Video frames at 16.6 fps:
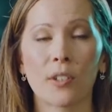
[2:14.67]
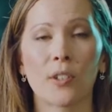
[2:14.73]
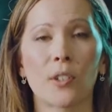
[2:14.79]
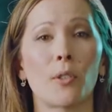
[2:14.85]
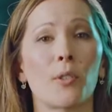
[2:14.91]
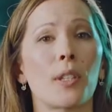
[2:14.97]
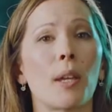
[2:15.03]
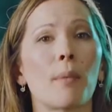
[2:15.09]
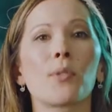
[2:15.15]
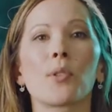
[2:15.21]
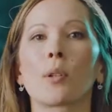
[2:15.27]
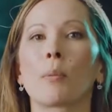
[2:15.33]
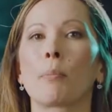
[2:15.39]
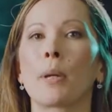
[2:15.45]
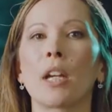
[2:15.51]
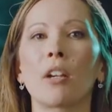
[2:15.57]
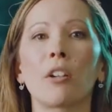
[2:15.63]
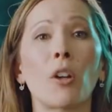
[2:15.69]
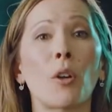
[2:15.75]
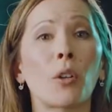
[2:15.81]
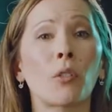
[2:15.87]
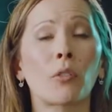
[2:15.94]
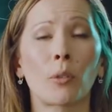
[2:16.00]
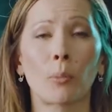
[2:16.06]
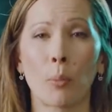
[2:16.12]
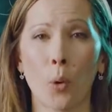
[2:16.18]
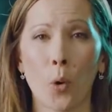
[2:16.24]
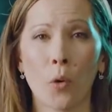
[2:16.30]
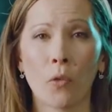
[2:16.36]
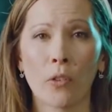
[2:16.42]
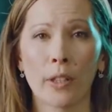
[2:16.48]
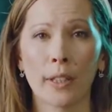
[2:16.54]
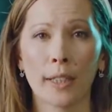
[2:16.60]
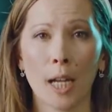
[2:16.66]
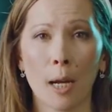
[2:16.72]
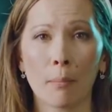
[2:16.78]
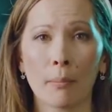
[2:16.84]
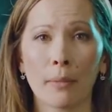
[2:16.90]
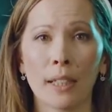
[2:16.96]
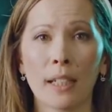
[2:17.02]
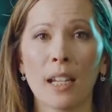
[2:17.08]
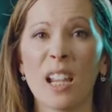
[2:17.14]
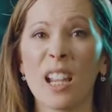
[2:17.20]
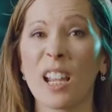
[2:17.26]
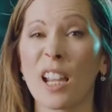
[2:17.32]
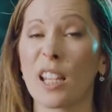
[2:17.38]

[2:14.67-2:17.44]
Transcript: so some sort of periodic report from the company